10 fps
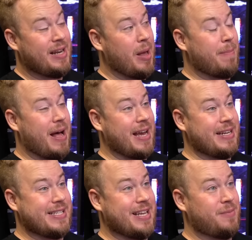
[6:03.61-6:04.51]
But at the
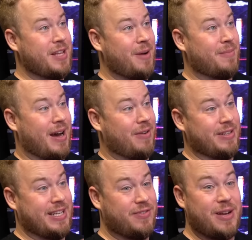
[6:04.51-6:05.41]
same time, I will
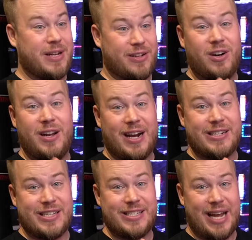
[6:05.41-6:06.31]
give them that early
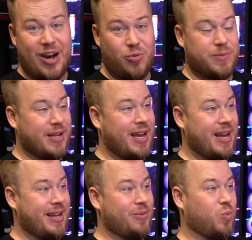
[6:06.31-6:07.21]
access doubt,
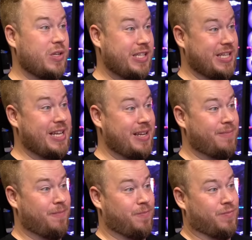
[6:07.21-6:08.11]
and we'll see.
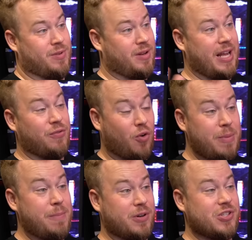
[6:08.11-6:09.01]
Like, for
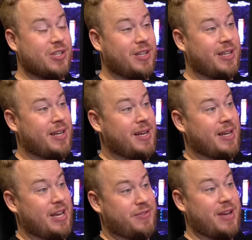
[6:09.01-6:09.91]
me personally,
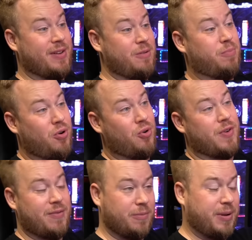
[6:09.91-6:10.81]
if they will improve, I
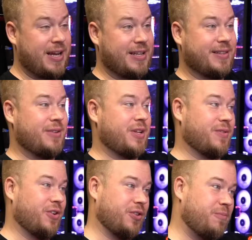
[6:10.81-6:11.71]
will play it. If they will
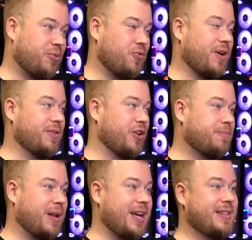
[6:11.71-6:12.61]
not improve, I will not
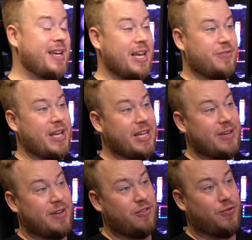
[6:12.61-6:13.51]
play it. If they give
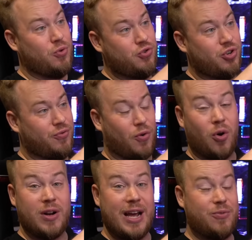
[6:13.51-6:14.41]
it a future for
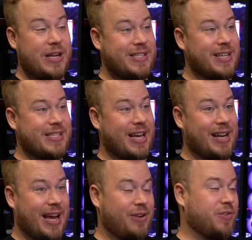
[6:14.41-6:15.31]
online racing as I
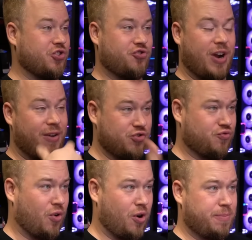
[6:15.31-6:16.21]
like, which is driver
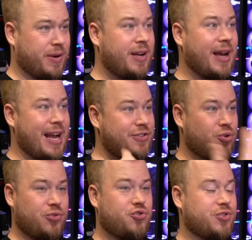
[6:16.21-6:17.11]
swap,
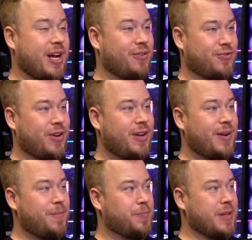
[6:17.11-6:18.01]
endurance stuff,
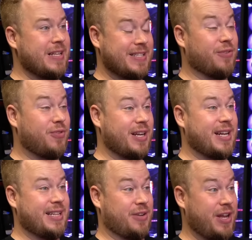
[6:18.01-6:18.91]
and stuff like
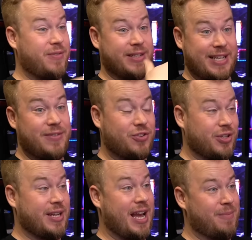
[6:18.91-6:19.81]
that, if they will give it to the
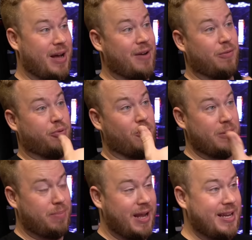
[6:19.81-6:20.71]
game, I will probably
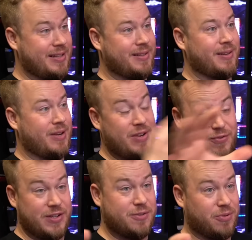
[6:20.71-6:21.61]
play it. If they
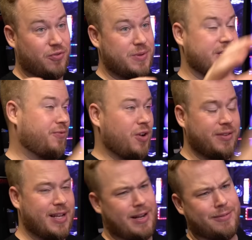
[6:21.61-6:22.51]
fix the performance, if not,
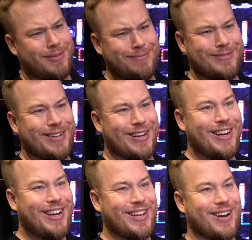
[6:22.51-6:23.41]
then no.
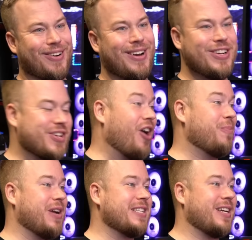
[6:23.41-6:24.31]
You know? So I hope
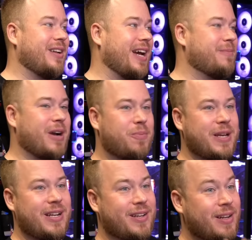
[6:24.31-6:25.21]
you guys like my
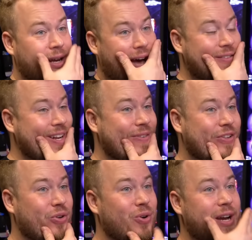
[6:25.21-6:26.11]
opinion. I will leave it
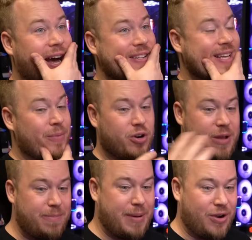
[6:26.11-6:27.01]
to you guys. I'm gonna be
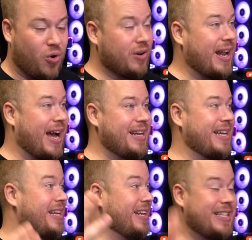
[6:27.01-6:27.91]
back online
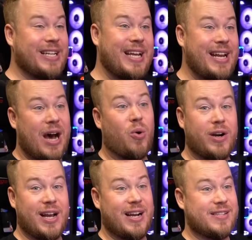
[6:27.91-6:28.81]
in literally an hour,
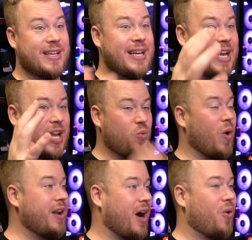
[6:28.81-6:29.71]
guys. In
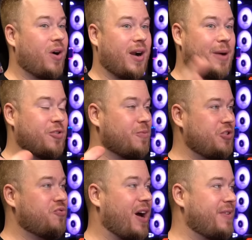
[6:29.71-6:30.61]
one hour, I'm gonna be
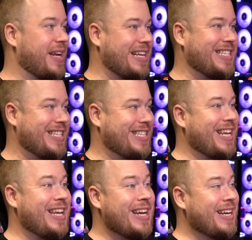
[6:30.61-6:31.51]
driving A C
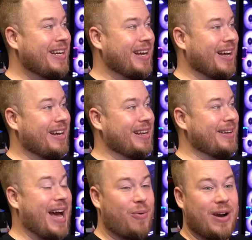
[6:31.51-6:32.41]
C. Uh,
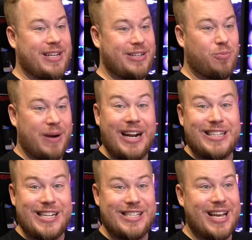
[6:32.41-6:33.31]
now I need to
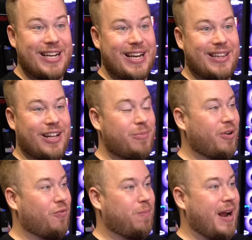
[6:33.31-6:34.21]
practice and get a little bit
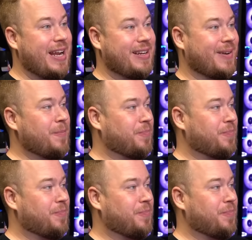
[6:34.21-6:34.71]
of break.